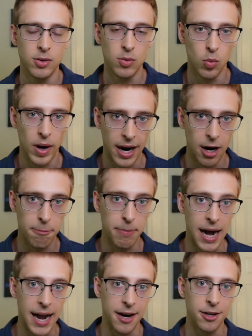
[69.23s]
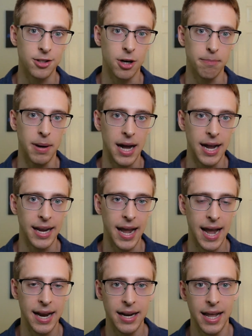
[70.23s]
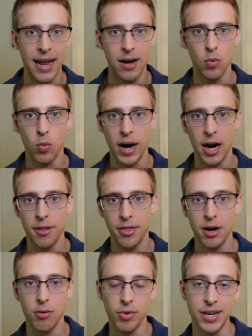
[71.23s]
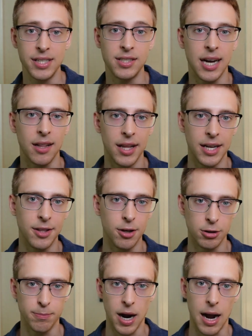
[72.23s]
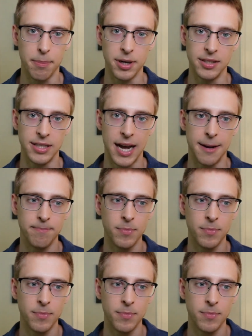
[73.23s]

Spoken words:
where buyers are buying at and where they're reselling those properties at.